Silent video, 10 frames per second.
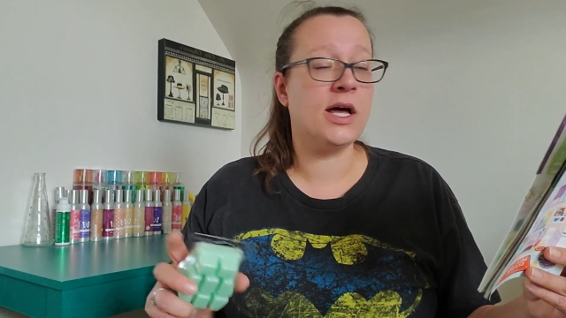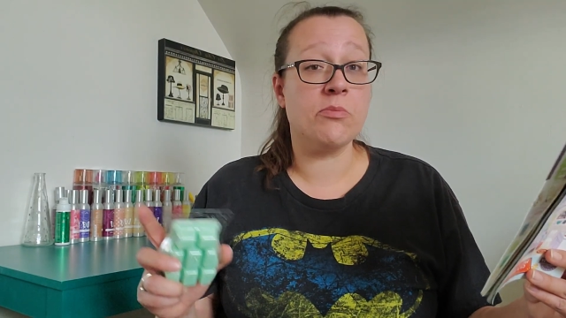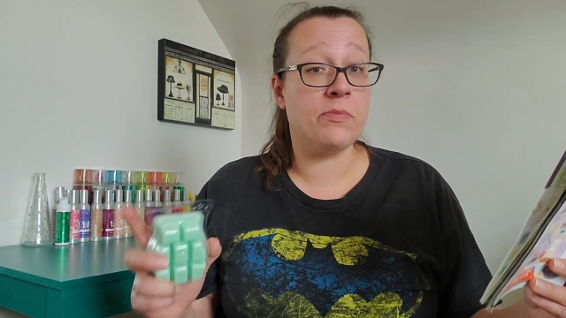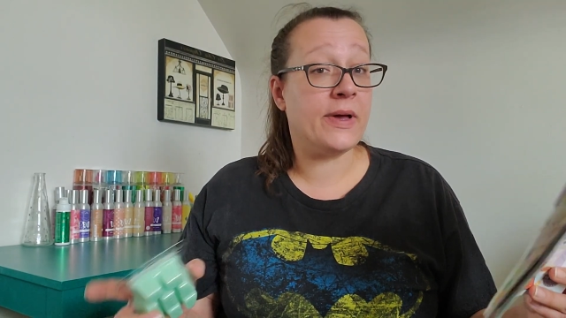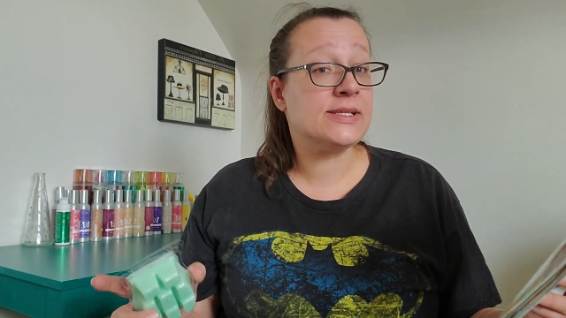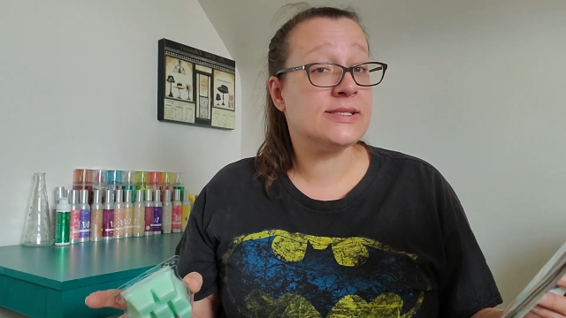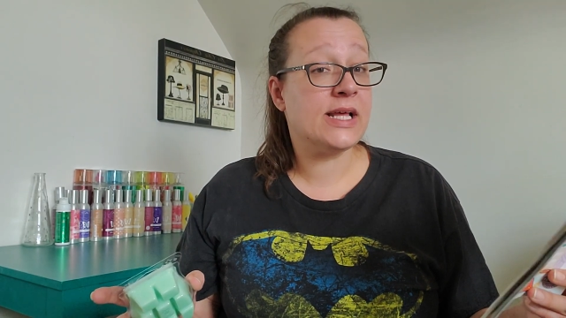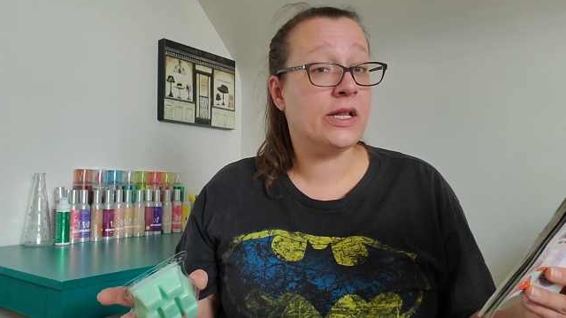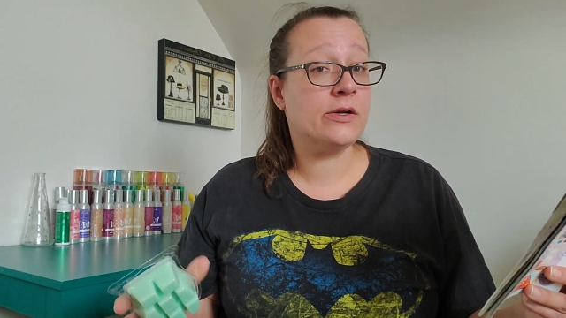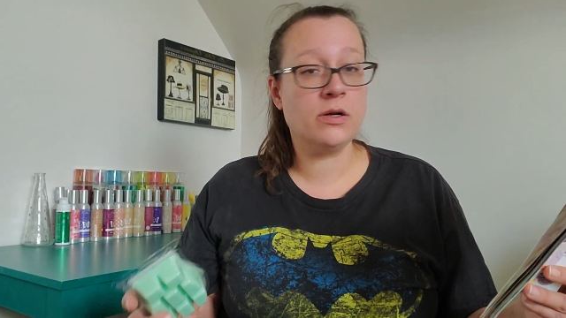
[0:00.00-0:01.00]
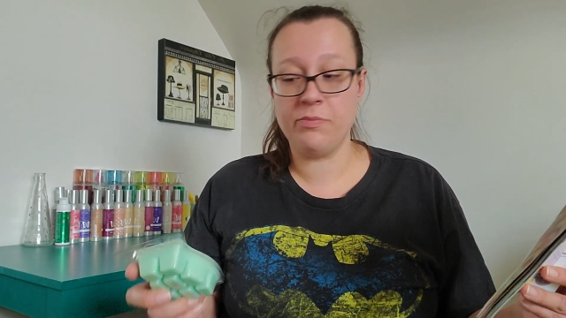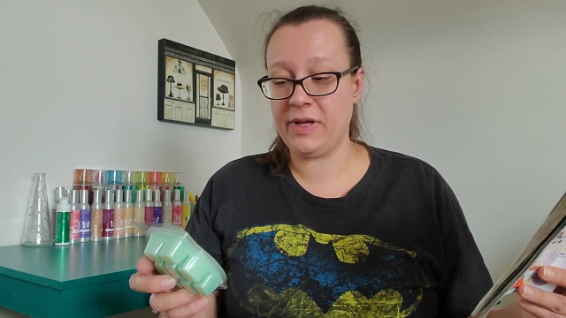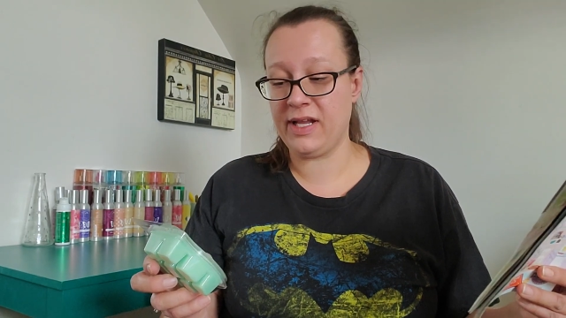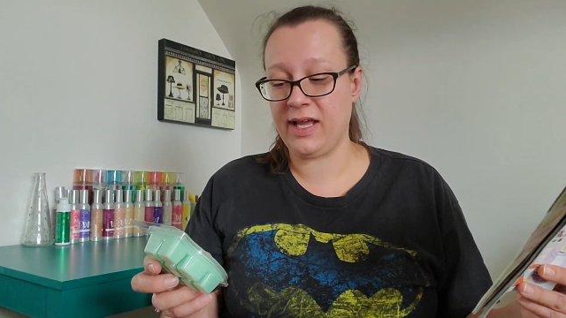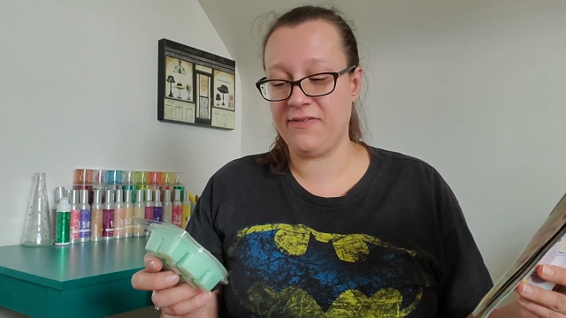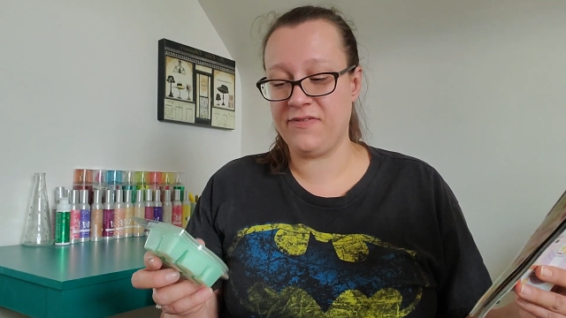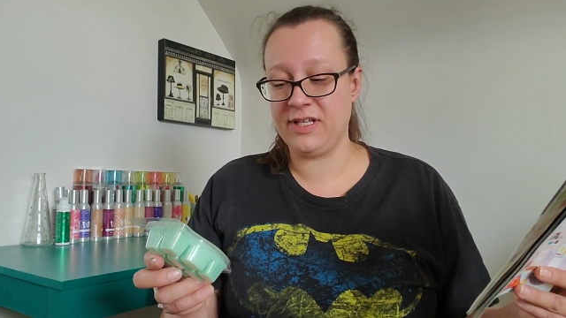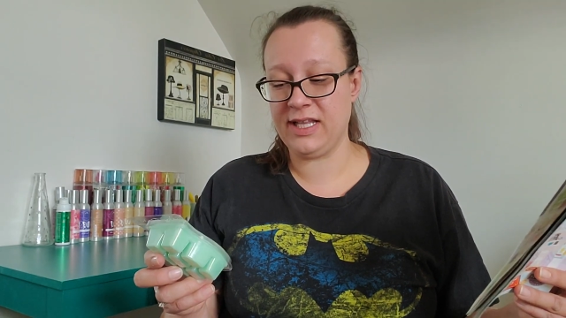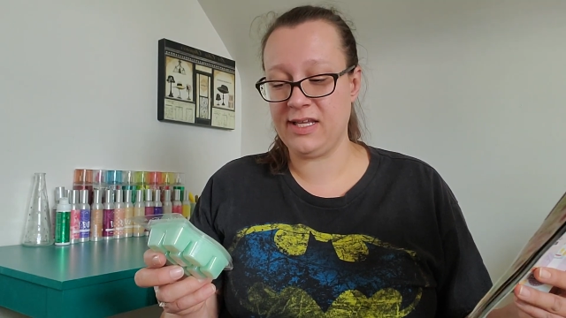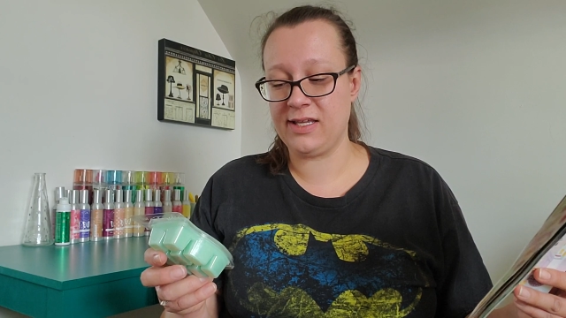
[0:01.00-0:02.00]
a, bestseller, but I
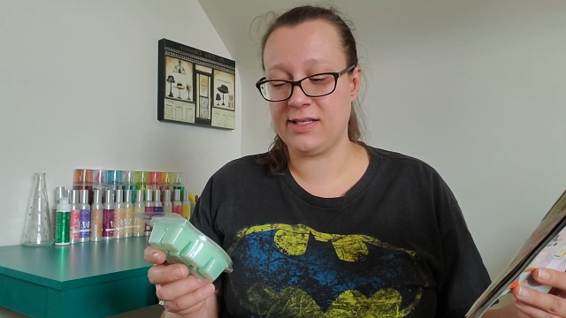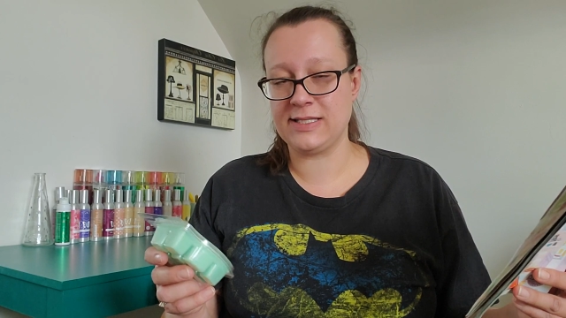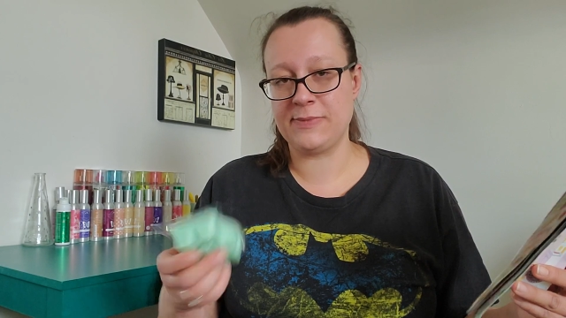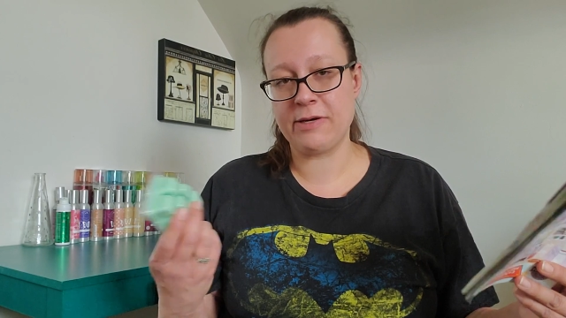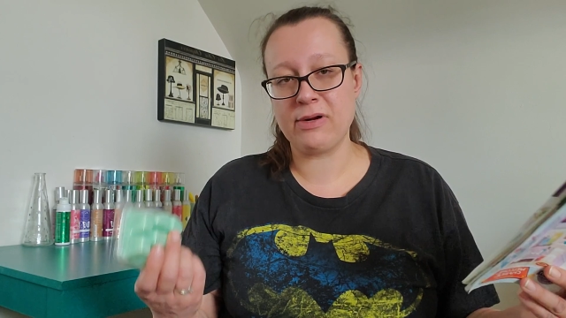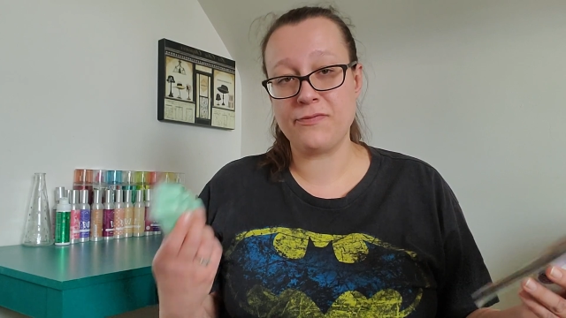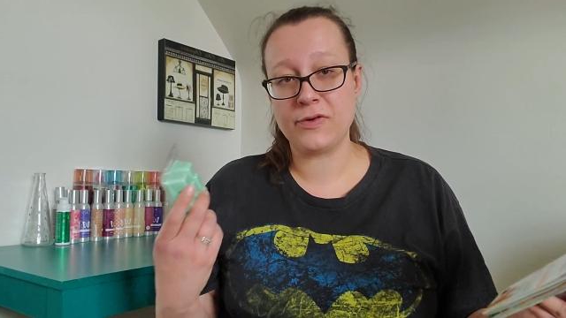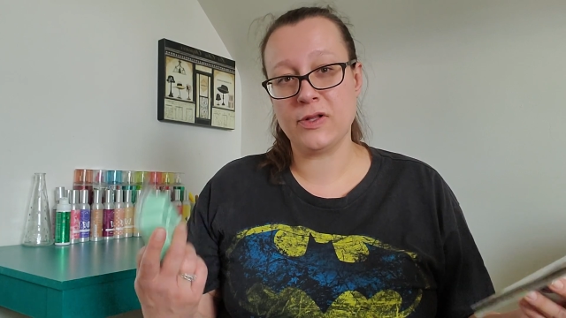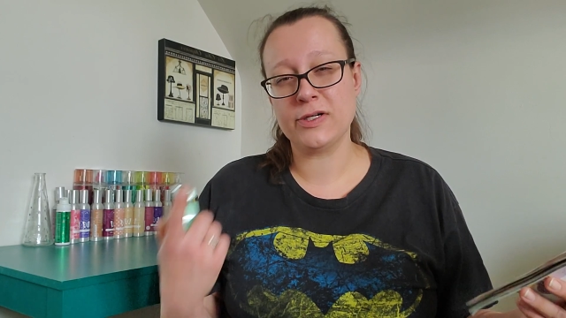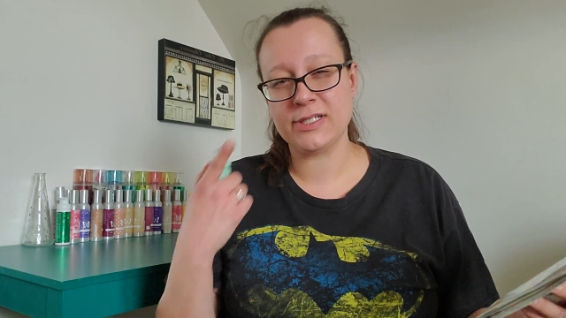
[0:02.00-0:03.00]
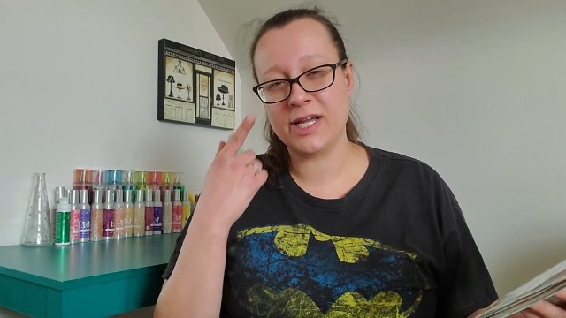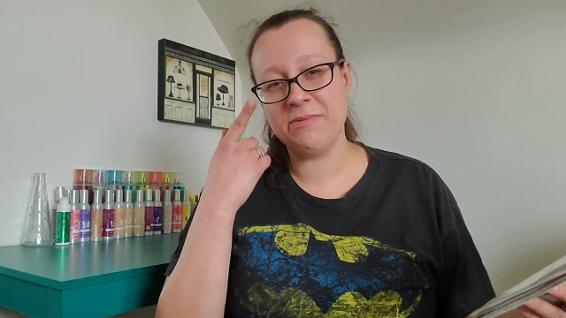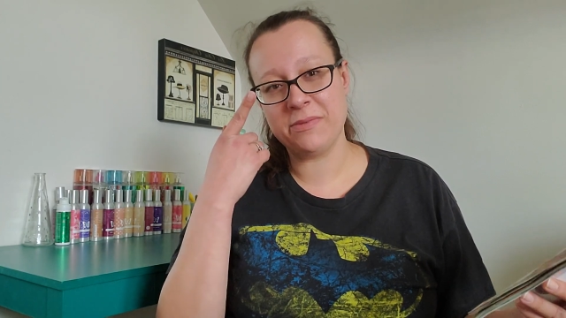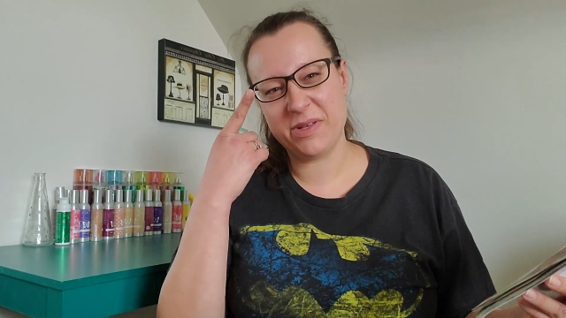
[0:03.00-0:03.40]
feel like it's been around for a long time that